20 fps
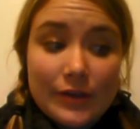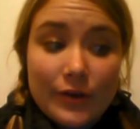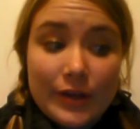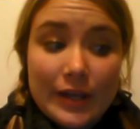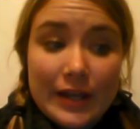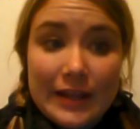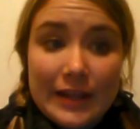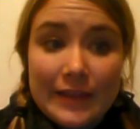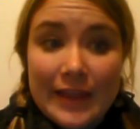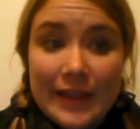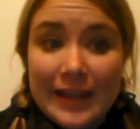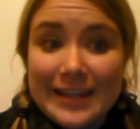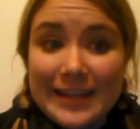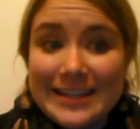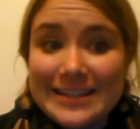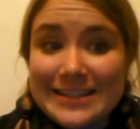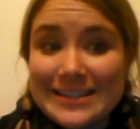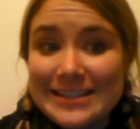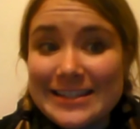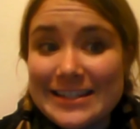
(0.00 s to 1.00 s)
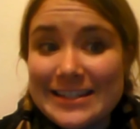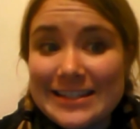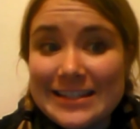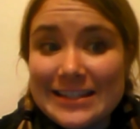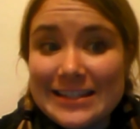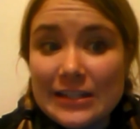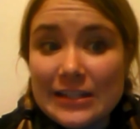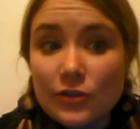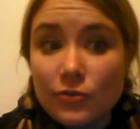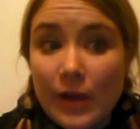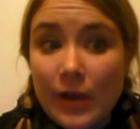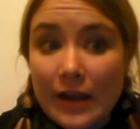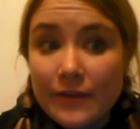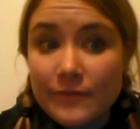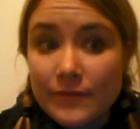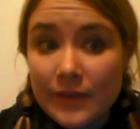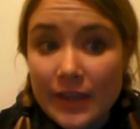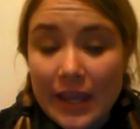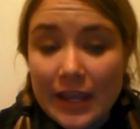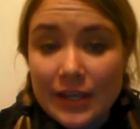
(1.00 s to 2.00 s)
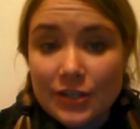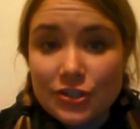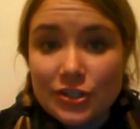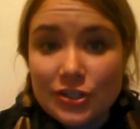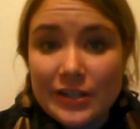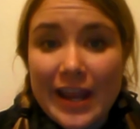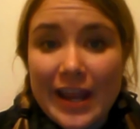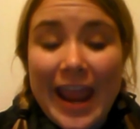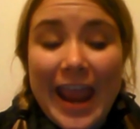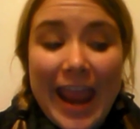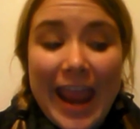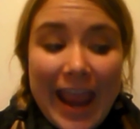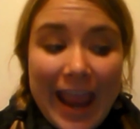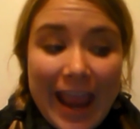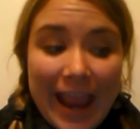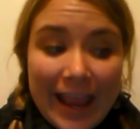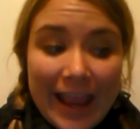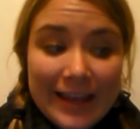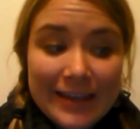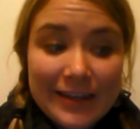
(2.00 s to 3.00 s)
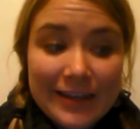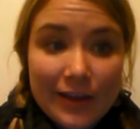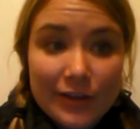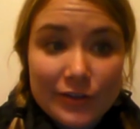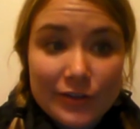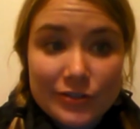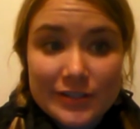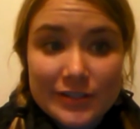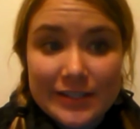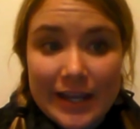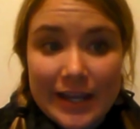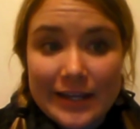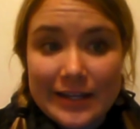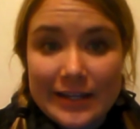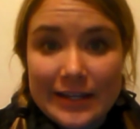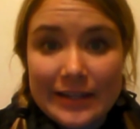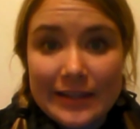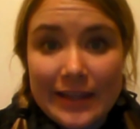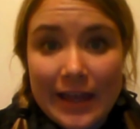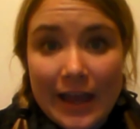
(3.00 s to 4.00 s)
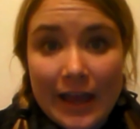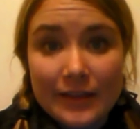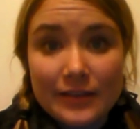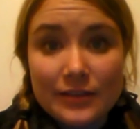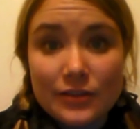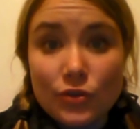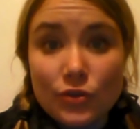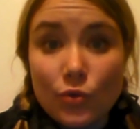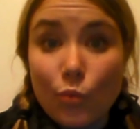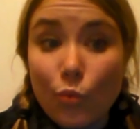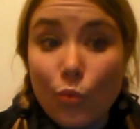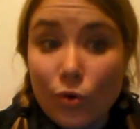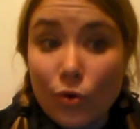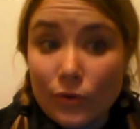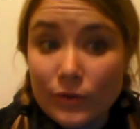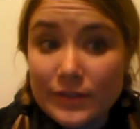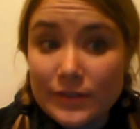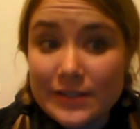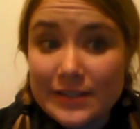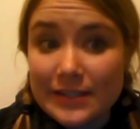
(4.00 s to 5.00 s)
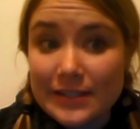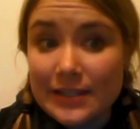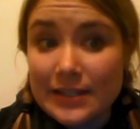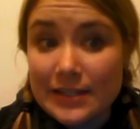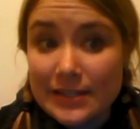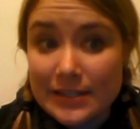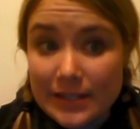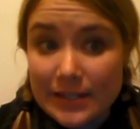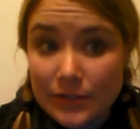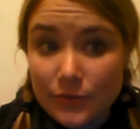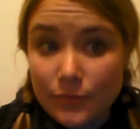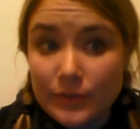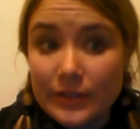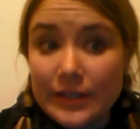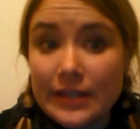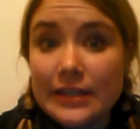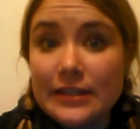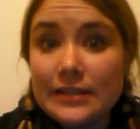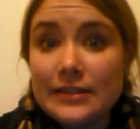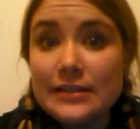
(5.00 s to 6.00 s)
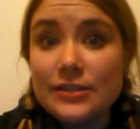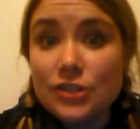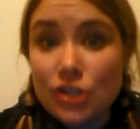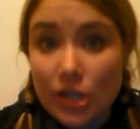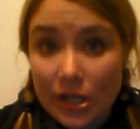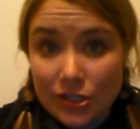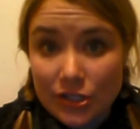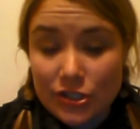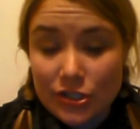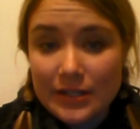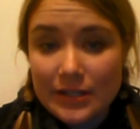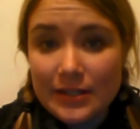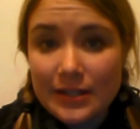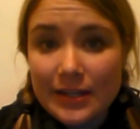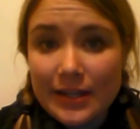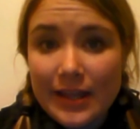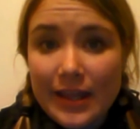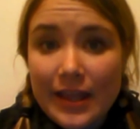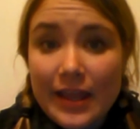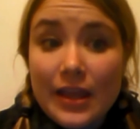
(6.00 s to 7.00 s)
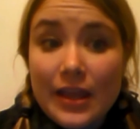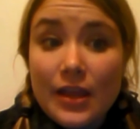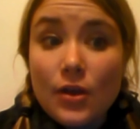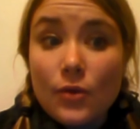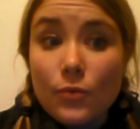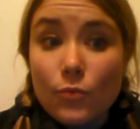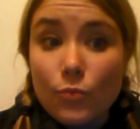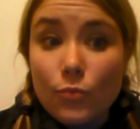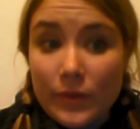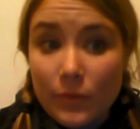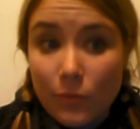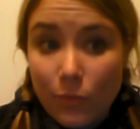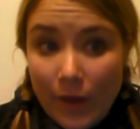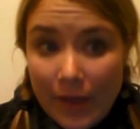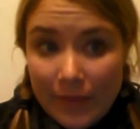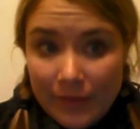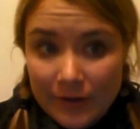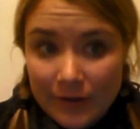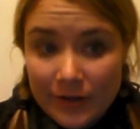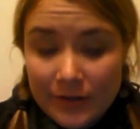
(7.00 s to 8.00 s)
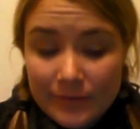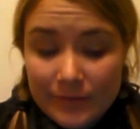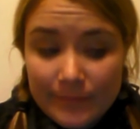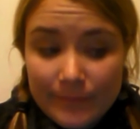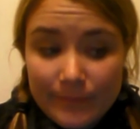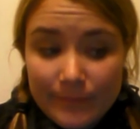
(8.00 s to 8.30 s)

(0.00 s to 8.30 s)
are getting that instant gratification and understanding that the world is continually changing with weather.